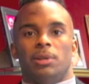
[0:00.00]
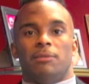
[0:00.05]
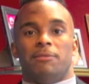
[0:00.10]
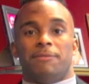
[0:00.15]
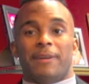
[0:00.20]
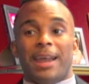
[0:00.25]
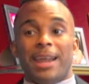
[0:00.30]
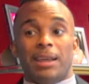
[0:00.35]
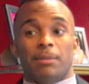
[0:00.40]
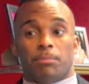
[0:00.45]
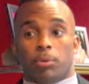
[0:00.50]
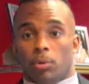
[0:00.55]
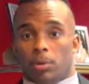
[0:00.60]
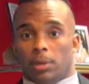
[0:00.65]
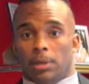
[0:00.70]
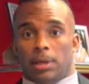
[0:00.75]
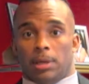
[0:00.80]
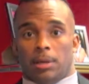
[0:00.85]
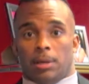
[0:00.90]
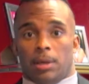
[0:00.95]
evade
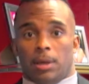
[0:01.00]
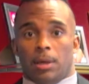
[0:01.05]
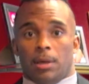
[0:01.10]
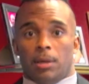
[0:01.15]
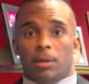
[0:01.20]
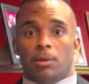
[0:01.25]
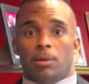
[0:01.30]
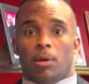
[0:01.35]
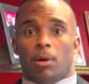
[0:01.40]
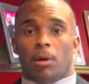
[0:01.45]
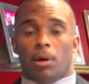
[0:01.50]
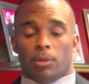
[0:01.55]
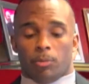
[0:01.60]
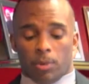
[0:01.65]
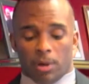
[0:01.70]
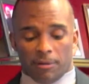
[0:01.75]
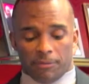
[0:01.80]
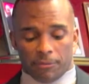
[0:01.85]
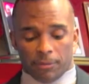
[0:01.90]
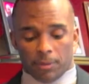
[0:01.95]
bullying. all the
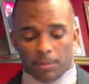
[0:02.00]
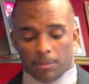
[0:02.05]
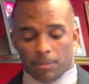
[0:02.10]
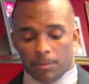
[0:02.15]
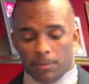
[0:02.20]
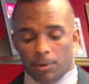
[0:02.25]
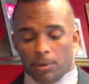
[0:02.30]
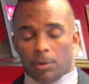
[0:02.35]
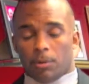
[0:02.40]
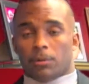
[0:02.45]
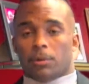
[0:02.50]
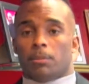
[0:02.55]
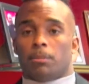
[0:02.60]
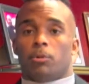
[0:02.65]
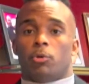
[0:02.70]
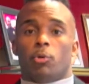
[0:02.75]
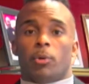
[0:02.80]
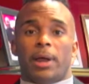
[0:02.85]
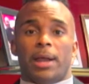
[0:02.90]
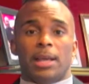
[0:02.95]
way from, the
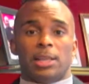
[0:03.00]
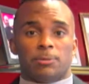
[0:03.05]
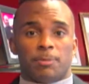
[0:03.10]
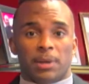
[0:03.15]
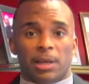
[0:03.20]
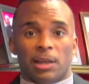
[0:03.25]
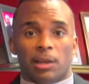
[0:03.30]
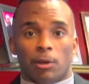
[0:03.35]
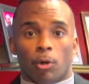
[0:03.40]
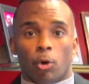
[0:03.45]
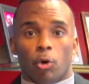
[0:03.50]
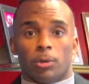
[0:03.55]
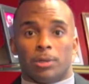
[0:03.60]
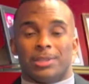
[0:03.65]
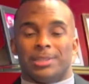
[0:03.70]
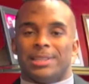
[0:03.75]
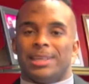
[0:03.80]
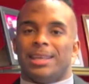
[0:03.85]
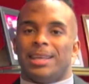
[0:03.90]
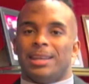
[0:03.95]
grades being lowered
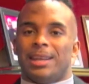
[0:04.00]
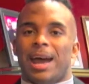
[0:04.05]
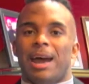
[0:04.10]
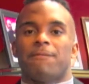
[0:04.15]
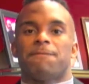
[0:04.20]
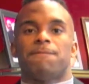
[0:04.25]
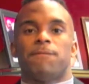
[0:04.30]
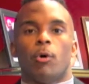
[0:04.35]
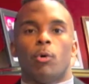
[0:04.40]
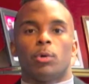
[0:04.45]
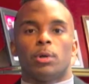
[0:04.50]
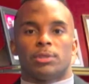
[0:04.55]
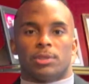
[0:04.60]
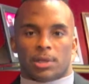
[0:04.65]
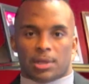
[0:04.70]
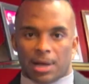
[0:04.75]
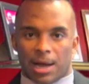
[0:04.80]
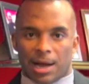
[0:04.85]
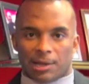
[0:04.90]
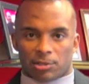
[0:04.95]
because they cannot focus or
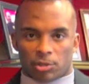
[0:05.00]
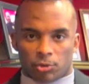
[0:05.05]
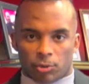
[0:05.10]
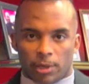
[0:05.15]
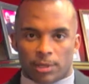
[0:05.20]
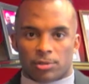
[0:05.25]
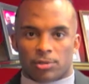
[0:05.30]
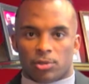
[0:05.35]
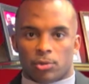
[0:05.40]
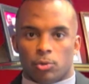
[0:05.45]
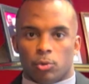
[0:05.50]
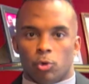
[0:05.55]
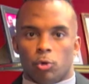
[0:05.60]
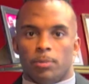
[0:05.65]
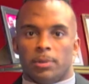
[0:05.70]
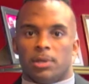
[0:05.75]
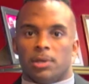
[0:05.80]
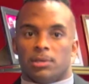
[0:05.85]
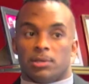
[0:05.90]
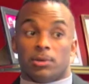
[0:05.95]
concentrate in school
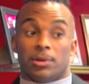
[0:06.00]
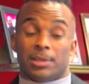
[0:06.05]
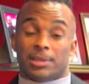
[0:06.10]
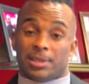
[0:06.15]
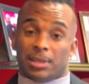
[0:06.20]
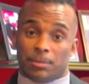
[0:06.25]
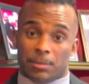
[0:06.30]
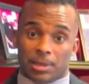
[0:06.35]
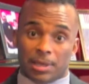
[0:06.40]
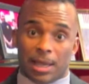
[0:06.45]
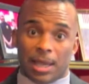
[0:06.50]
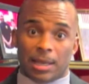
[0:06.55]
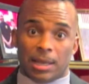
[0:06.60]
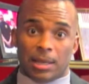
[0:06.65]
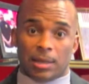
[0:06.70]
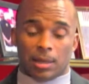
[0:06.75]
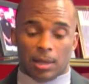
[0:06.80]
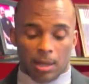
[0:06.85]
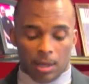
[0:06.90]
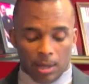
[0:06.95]
because they're
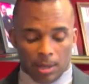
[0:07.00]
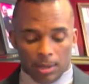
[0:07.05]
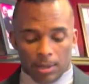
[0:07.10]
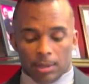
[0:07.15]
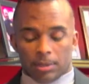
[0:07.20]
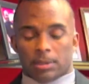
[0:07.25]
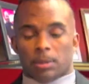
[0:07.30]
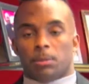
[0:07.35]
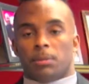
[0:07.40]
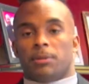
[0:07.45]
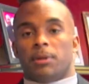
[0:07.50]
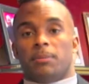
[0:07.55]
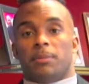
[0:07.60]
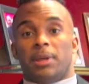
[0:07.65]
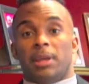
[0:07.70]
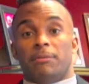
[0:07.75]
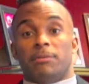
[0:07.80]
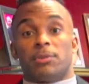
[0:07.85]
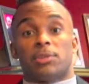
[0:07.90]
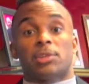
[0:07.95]
intimidated. Some of them are
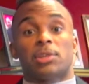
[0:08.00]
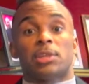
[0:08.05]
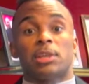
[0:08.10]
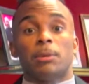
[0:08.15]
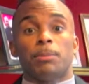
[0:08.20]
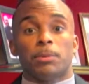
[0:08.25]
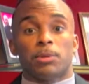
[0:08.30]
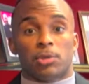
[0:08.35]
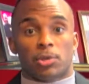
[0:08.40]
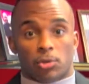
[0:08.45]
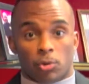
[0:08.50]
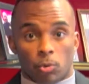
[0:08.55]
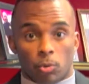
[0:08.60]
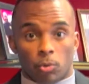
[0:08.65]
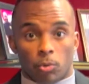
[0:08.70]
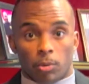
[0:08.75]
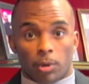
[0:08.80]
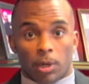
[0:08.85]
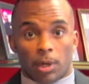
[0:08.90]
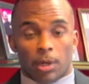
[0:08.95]
even skipping
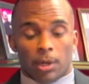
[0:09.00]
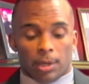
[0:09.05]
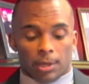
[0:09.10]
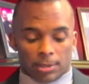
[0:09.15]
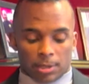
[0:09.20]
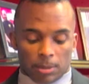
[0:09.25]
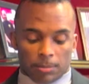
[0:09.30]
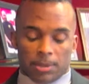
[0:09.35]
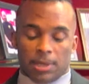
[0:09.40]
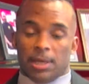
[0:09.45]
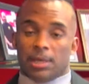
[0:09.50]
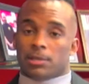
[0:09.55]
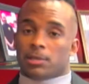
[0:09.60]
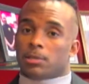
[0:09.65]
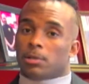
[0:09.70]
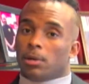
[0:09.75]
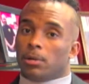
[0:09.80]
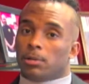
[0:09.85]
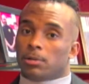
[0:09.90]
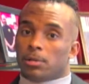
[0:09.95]
school. Some kids are
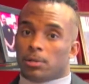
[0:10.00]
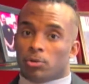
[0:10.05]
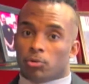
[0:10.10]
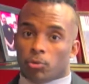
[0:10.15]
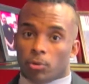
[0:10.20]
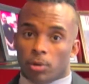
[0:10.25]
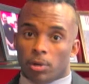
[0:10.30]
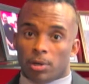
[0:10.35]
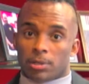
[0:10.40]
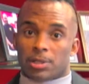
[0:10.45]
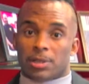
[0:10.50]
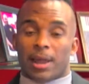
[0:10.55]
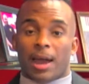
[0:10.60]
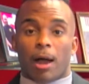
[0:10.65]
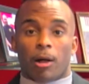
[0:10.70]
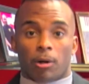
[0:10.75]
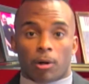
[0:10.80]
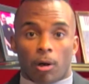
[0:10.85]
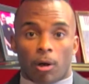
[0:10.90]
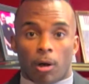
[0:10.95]
turning to drugs and
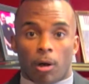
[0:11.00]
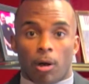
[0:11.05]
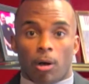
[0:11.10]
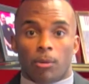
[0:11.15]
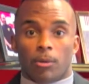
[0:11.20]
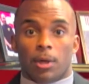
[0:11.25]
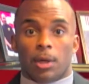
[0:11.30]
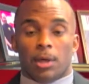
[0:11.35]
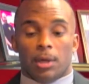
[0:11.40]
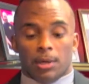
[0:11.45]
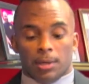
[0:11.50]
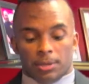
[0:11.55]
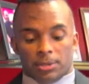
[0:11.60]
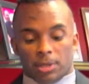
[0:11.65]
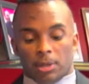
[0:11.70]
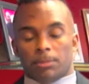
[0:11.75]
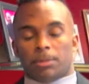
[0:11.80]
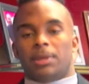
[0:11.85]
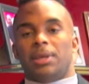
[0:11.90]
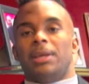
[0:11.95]
alcohol.
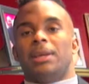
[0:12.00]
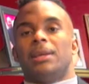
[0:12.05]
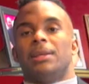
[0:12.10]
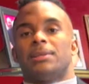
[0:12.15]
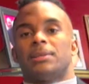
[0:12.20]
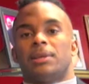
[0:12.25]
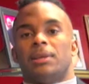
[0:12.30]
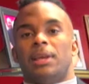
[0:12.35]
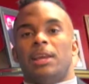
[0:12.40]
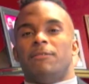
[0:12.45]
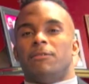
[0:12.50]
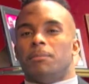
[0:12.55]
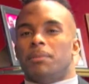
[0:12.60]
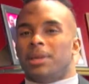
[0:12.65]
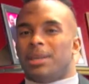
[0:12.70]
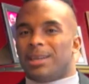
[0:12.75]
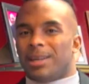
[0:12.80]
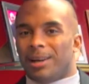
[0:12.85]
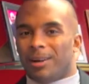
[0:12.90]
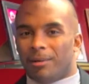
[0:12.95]
Some kids even
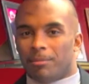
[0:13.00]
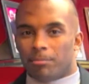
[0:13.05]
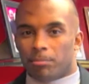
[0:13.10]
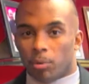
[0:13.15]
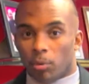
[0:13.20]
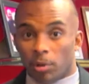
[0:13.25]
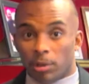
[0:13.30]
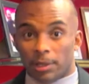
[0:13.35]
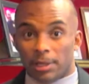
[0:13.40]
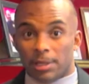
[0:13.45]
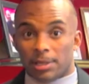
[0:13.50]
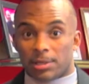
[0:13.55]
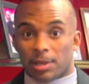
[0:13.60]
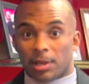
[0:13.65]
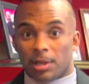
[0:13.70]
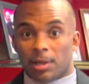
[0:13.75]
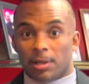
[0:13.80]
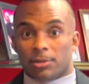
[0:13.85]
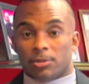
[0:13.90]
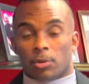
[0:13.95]
become bullies
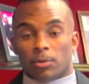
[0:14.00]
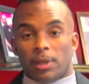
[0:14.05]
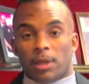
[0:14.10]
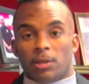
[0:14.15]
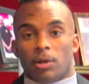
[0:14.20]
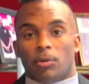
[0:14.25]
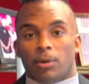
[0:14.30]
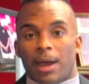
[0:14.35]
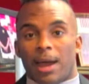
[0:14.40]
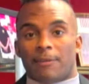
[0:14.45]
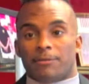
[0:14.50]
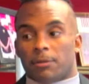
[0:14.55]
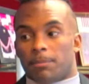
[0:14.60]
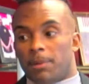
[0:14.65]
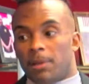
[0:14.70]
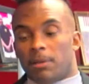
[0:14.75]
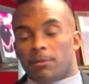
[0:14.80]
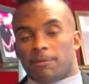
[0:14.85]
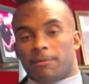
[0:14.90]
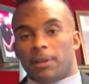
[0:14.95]
so they don't have to
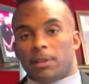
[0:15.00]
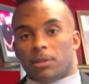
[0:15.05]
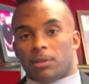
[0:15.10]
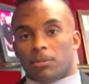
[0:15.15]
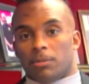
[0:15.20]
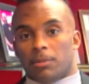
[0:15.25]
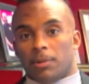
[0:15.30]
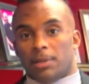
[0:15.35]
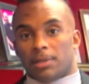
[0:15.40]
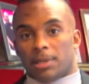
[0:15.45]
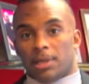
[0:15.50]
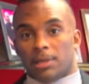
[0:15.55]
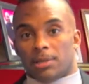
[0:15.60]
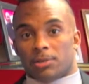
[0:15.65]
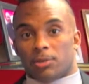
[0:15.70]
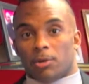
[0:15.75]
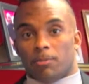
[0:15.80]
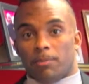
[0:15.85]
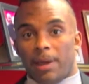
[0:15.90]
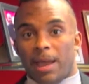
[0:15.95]
be the victim. It's getting
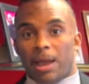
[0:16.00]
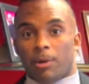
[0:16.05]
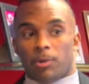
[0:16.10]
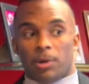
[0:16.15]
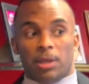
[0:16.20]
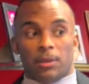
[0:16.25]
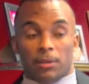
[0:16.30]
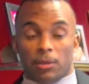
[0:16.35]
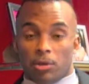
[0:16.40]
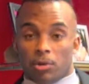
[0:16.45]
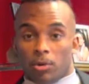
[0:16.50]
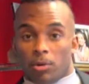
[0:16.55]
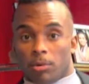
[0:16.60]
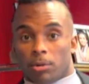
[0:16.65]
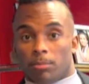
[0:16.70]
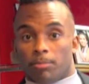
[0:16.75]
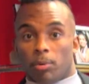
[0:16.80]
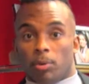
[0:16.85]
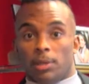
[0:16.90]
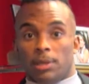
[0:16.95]
so bad where either you're on
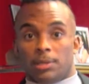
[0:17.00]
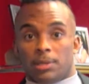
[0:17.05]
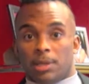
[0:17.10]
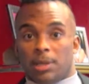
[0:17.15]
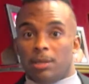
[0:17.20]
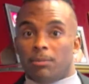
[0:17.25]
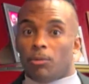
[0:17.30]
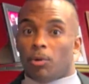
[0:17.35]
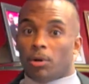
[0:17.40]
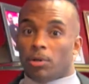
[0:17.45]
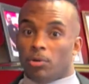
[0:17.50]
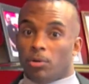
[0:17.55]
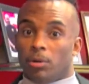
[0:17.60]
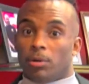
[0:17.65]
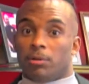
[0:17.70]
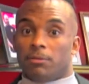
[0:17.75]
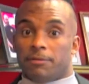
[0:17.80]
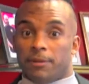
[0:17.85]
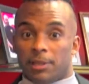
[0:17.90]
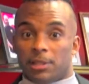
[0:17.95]
the bully team or you're on
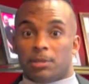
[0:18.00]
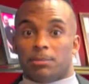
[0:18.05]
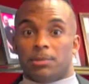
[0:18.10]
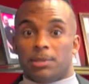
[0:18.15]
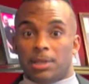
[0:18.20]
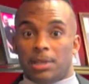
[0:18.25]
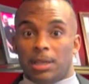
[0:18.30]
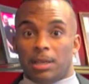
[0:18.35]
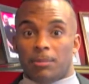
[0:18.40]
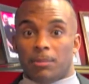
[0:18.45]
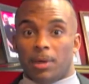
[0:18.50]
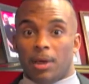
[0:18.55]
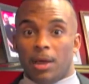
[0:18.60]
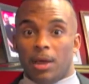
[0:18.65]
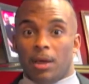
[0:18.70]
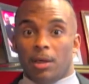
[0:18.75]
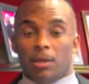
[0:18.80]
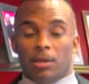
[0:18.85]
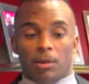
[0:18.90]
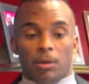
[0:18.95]
the victim team.
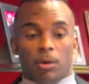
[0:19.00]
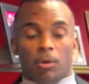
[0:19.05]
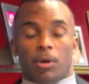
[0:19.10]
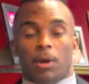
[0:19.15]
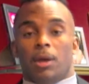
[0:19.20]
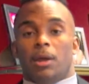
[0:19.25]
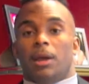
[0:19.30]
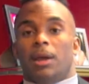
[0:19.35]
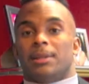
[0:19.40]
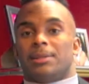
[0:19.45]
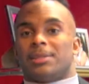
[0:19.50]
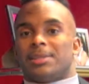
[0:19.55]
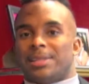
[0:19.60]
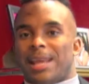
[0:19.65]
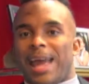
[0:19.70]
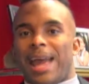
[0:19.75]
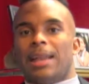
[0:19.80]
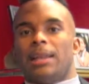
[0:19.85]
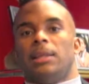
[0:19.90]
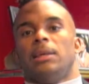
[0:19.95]
And
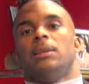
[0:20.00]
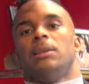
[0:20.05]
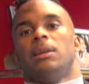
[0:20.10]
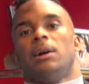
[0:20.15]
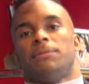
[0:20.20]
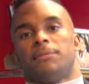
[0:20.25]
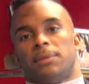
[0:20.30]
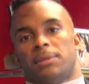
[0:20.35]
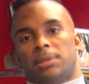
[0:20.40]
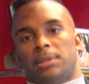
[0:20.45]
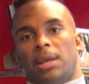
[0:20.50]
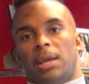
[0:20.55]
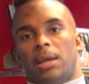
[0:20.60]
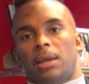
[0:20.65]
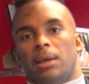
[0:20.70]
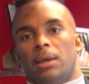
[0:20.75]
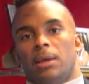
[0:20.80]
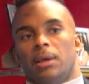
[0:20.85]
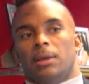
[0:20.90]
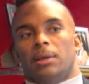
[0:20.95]
sadly enough to
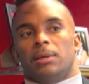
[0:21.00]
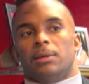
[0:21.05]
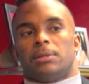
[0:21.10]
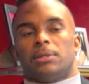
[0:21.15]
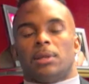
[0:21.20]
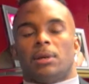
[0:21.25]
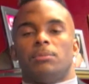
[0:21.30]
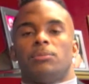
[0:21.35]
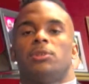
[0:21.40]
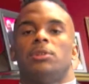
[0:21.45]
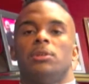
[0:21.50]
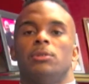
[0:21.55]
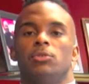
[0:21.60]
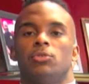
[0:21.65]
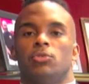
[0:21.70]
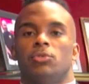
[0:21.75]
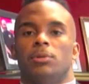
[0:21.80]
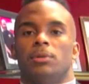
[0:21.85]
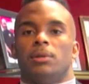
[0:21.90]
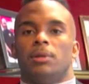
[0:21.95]
say, some
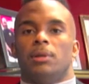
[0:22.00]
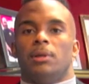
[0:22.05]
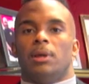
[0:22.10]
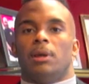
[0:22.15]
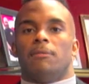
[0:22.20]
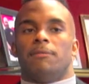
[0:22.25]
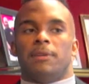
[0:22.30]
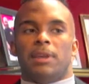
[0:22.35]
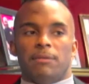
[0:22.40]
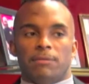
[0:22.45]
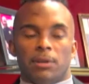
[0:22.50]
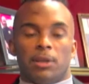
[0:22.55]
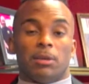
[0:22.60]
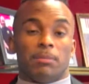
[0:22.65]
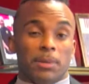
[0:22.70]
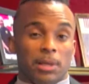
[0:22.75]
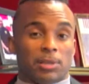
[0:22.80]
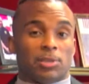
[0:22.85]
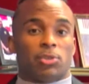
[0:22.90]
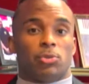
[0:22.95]
children have even
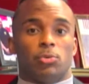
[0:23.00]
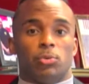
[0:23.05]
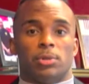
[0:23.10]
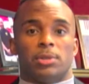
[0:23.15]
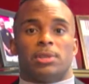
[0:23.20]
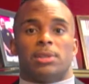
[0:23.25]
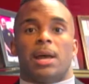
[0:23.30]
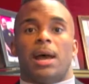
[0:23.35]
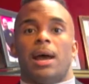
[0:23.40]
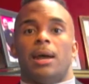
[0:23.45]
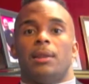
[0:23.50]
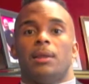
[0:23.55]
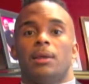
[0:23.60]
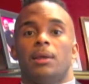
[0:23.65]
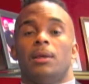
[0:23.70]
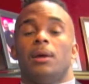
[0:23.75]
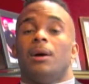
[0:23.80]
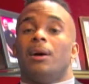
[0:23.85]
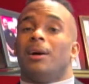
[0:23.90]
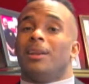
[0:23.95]
committed suicide.
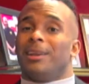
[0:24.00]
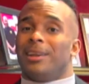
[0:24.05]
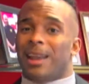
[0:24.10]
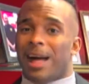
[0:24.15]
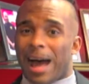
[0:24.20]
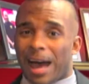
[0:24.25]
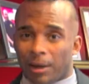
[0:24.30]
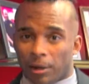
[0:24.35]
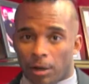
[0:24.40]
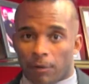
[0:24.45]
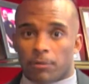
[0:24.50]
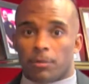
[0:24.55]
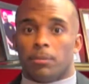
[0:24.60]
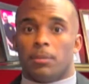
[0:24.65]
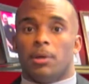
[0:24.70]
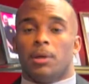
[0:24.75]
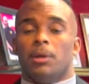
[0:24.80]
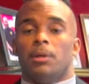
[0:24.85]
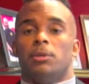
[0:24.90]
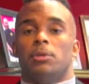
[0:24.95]
A lot of
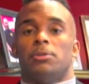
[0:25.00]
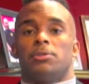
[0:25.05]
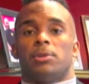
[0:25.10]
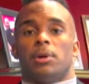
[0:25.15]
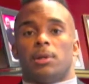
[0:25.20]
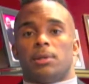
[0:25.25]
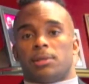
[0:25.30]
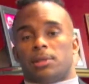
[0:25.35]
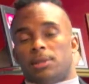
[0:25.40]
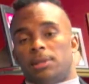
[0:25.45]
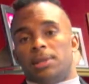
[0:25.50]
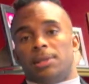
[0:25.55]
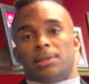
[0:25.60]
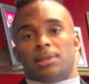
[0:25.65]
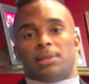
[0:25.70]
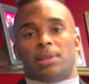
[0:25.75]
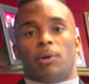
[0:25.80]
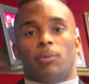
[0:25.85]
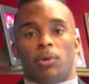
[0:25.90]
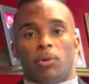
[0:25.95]
them. You saw the
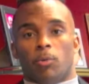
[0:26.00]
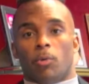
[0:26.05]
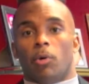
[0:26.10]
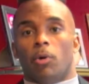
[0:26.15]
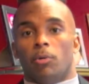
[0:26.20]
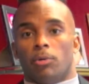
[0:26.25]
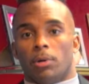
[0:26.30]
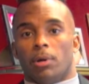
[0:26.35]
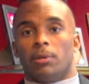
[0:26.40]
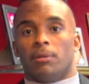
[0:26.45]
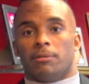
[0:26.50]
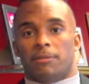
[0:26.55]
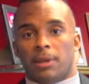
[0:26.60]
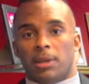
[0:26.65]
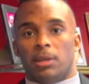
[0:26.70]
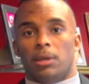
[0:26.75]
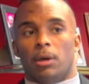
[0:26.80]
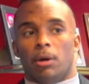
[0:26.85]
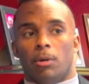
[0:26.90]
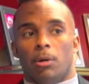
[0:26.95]
statistics that we rolled on the
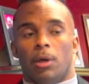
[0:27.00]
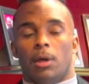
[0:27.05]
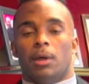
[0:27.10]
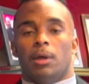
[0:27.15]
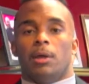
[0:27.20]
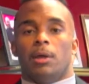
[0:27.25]
video.